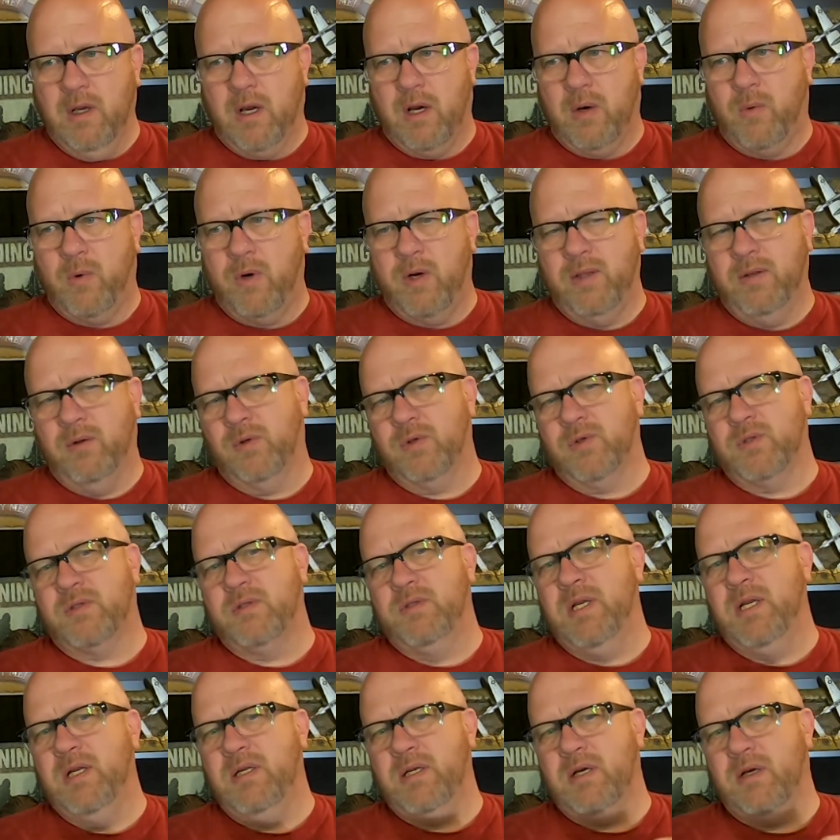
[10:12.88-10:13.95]
I wanted those
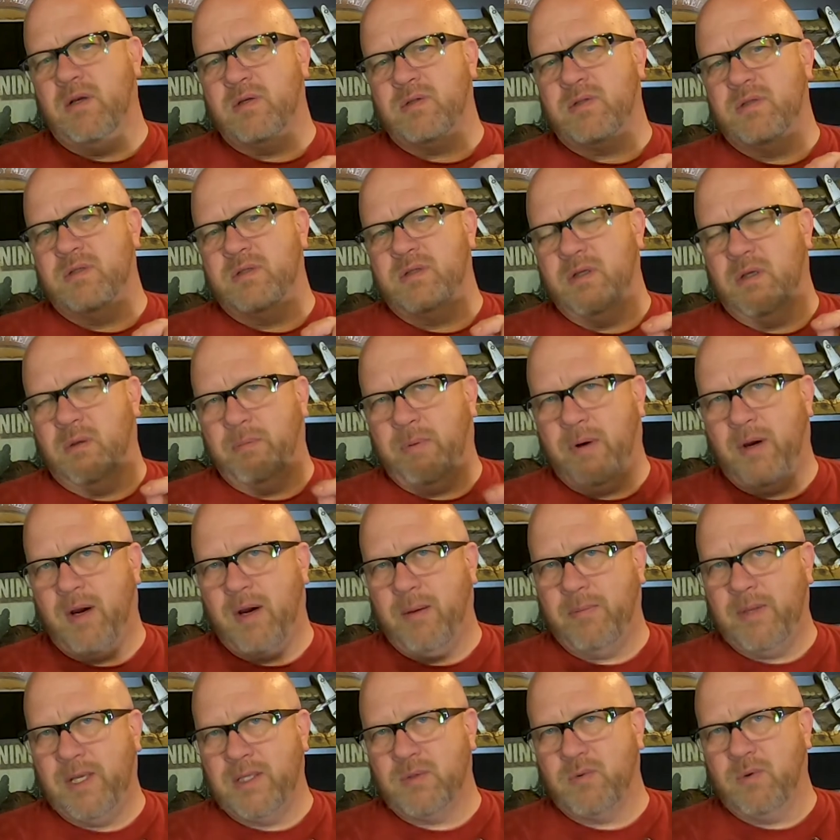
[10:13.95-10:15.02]
details to still
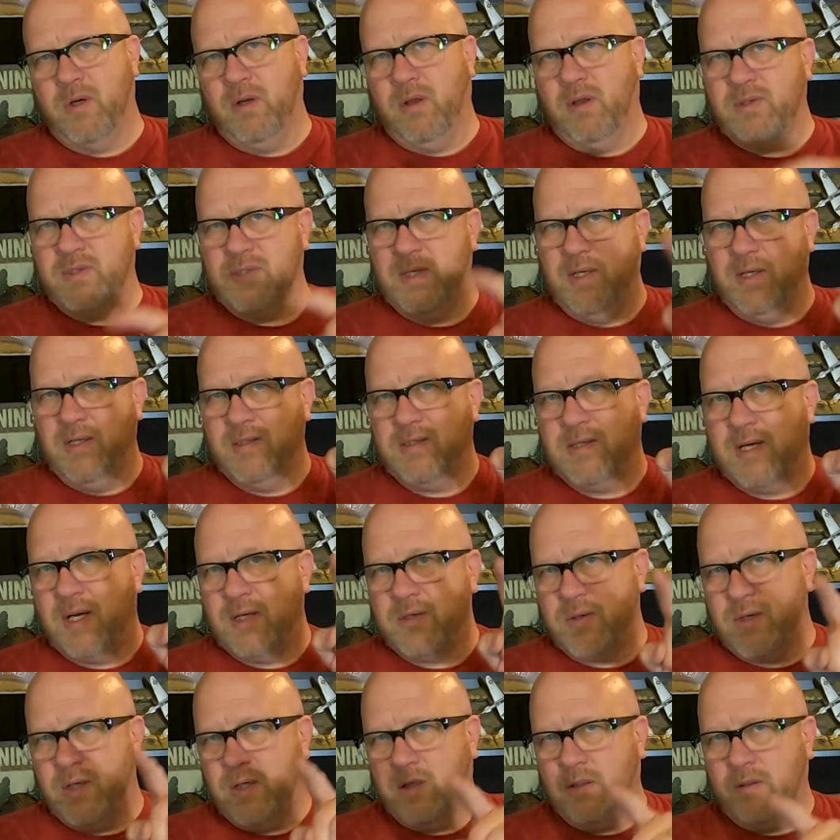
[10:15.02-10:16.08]
pop. That's why you'll see an
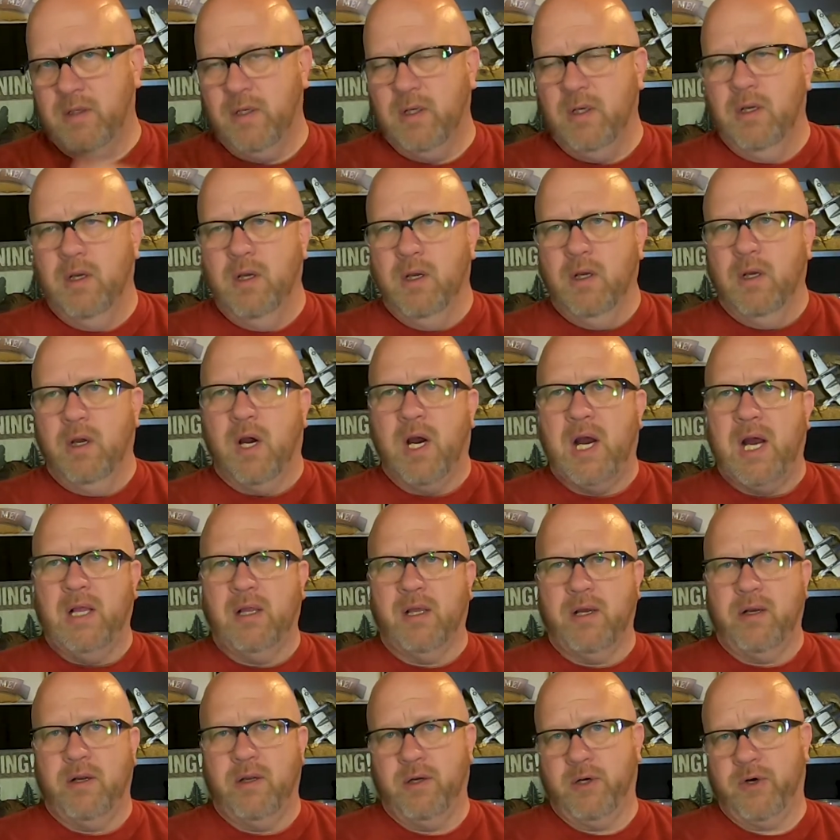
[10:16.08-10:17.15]
exaggerated
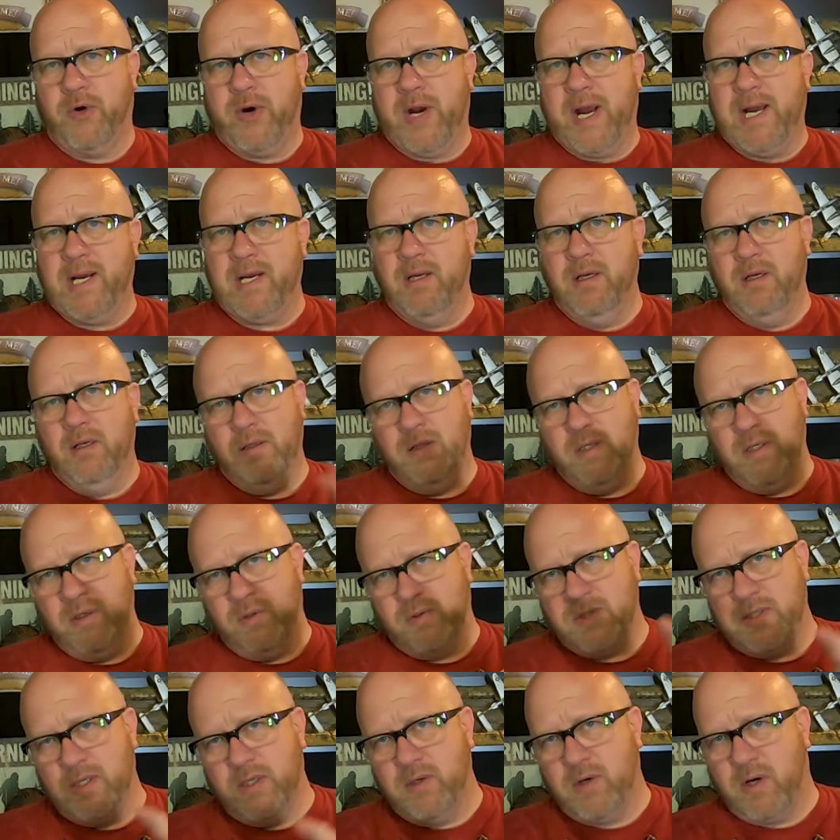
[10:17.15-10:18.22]
highlight on a crack, and then you'll
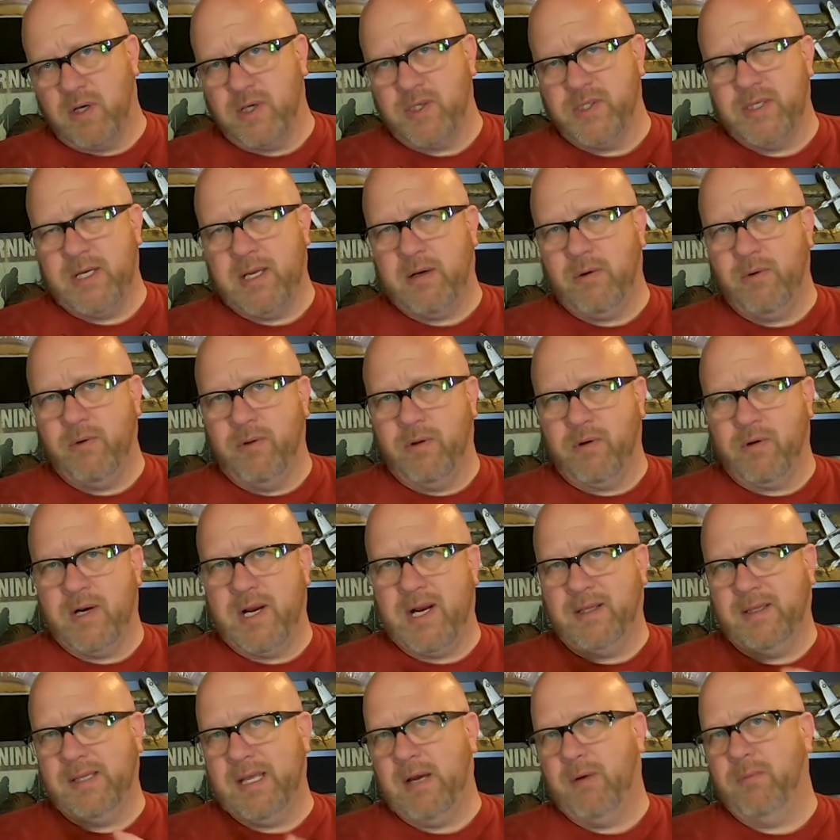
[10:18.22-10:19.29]
see a dark shadow under the
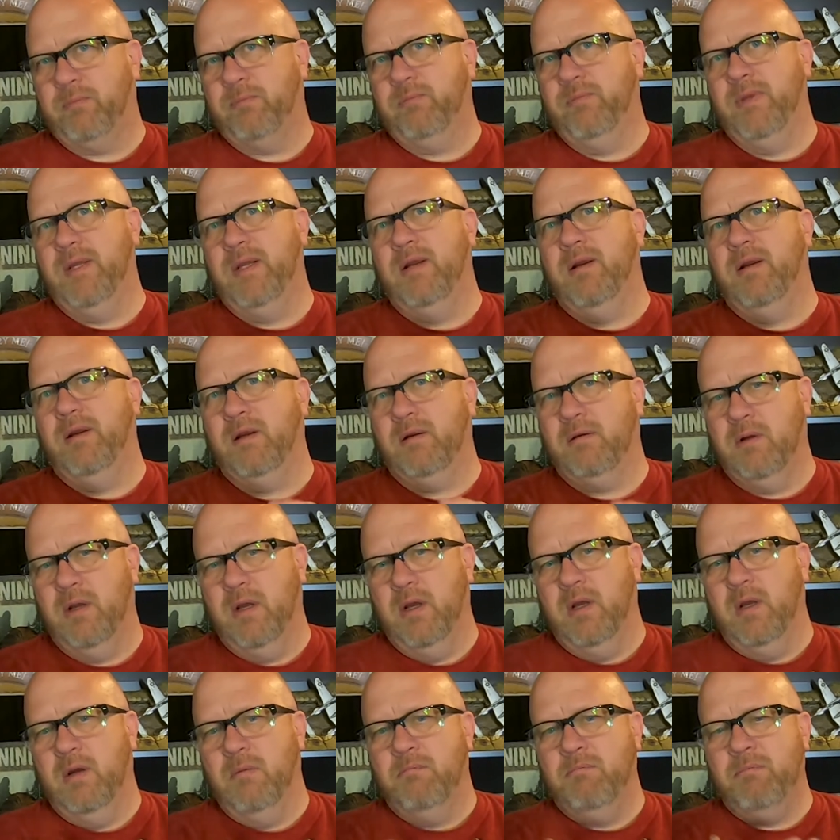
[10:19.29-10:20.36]
crack. Then it
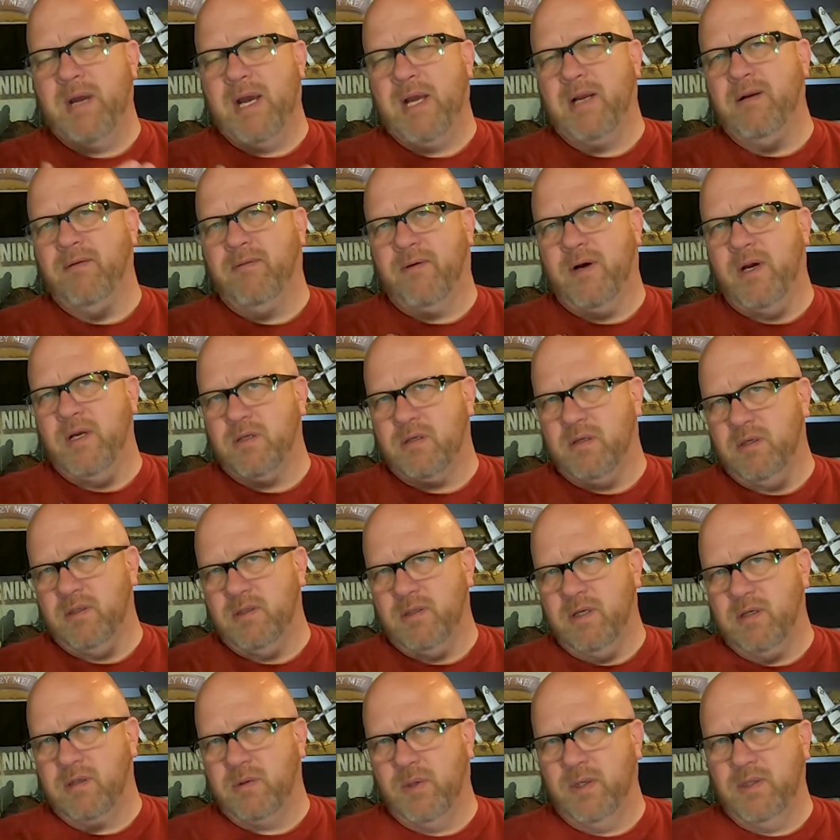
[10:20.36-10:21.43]
magnifies or
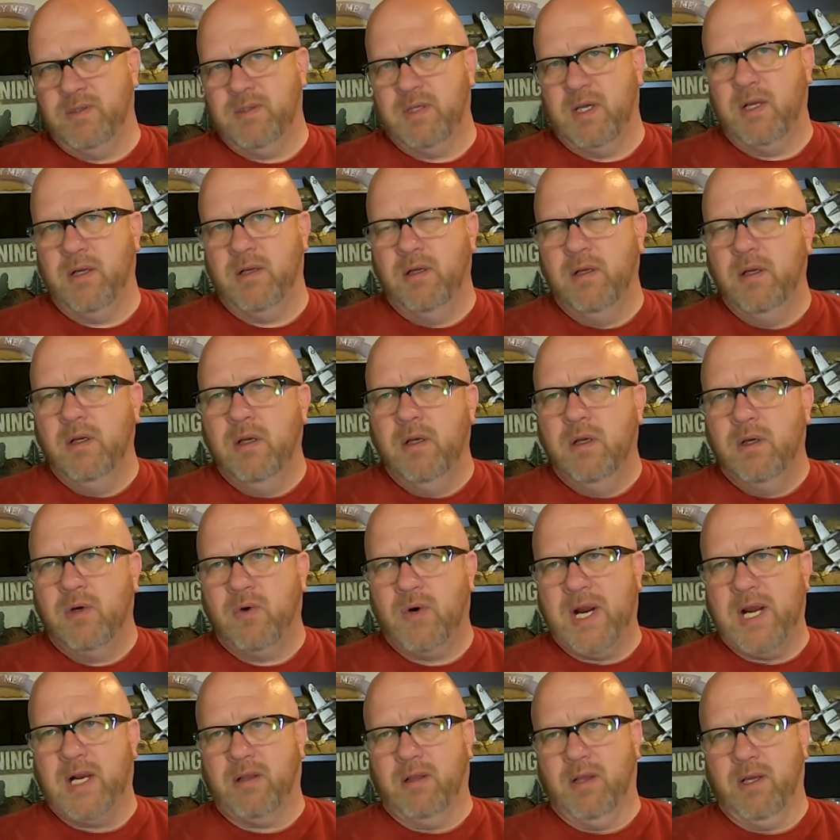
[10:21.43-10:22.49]
accentuates that
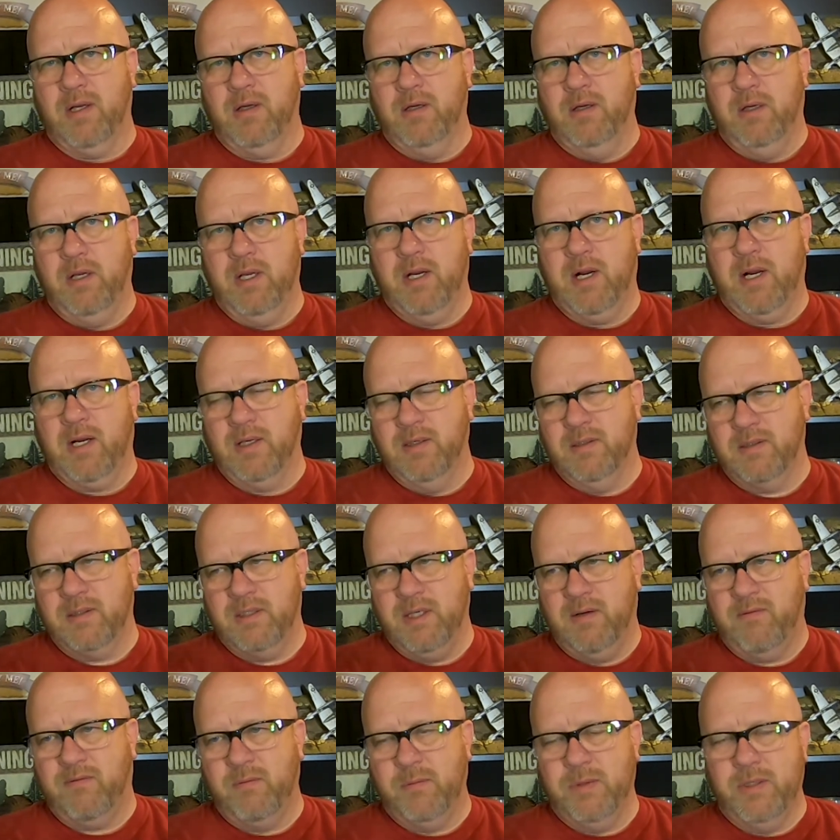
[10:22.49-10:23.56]
crack line, and I can
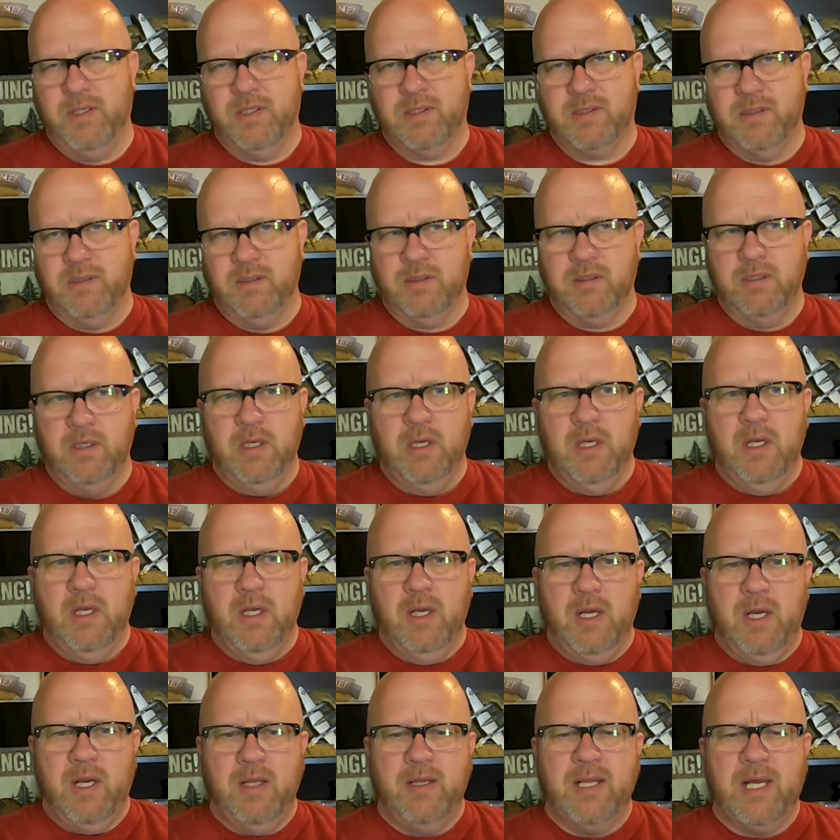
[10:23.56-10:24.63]
see it from a distance.
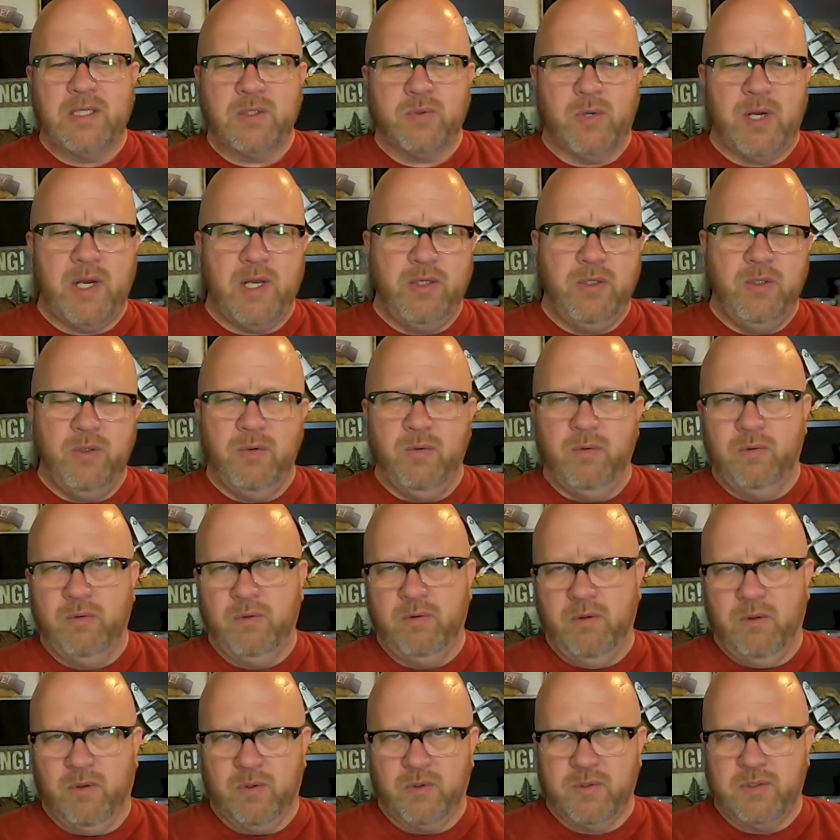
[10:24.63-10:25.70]
And that's why I do
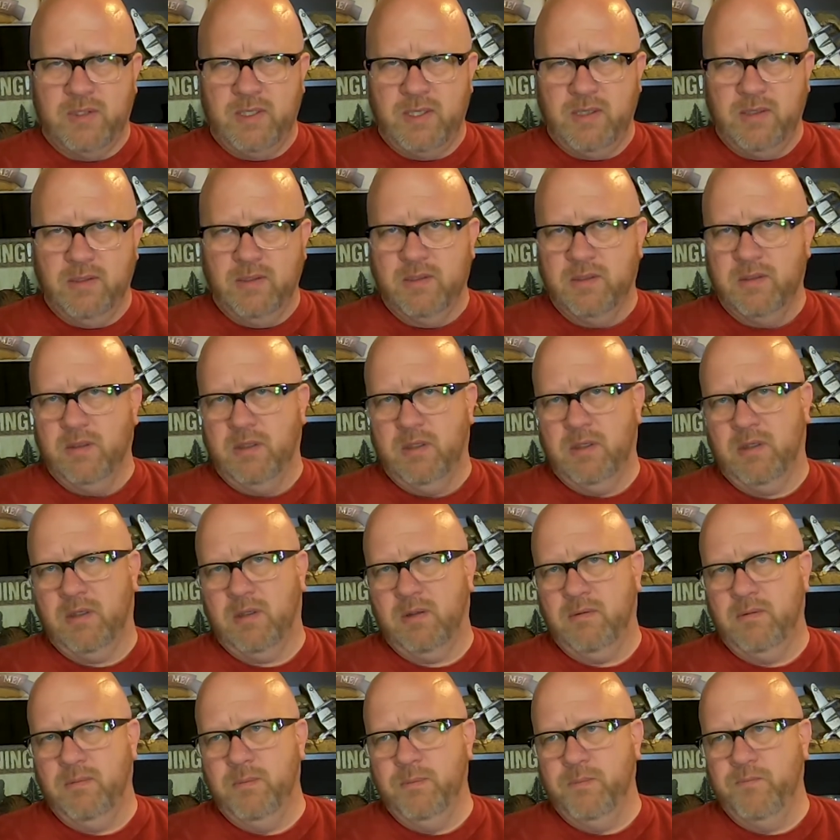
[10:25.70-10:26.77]
those things
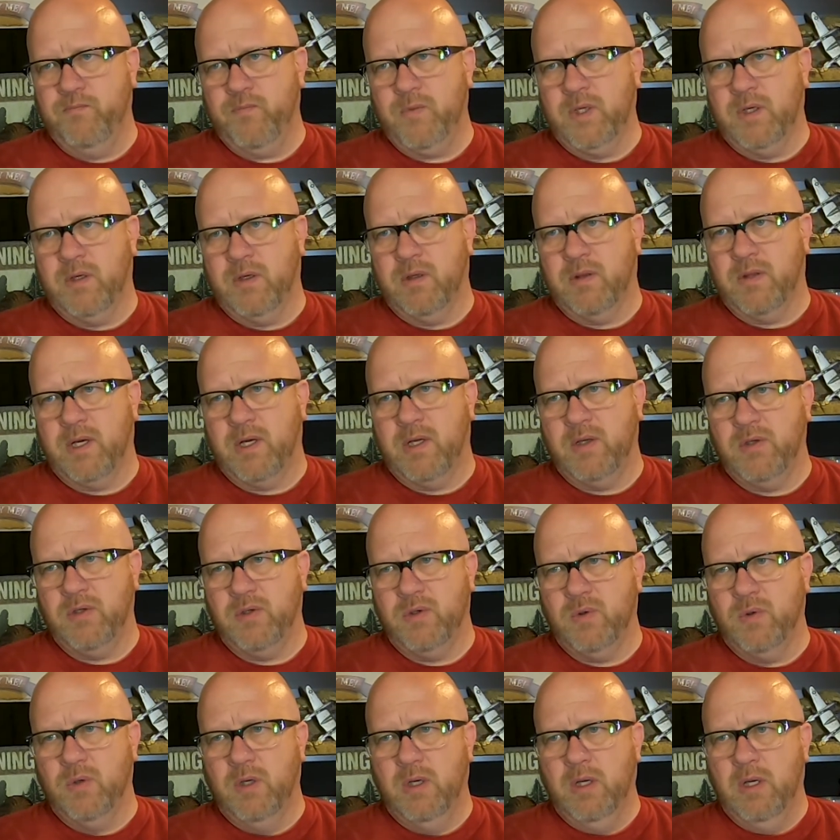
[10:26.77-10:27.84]
and that I
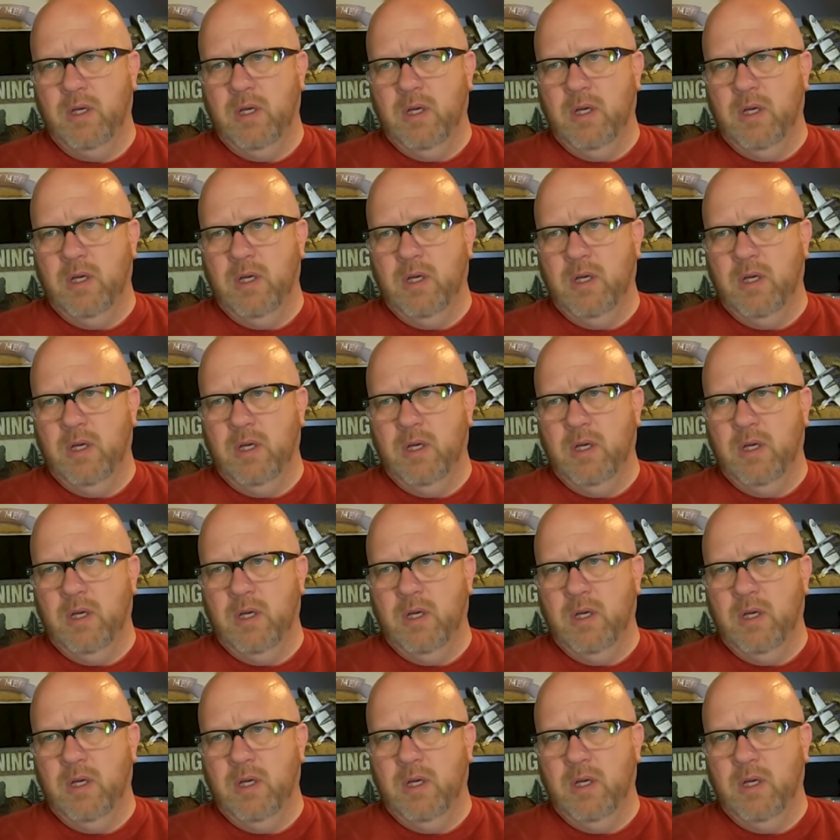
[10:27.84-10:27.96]
do.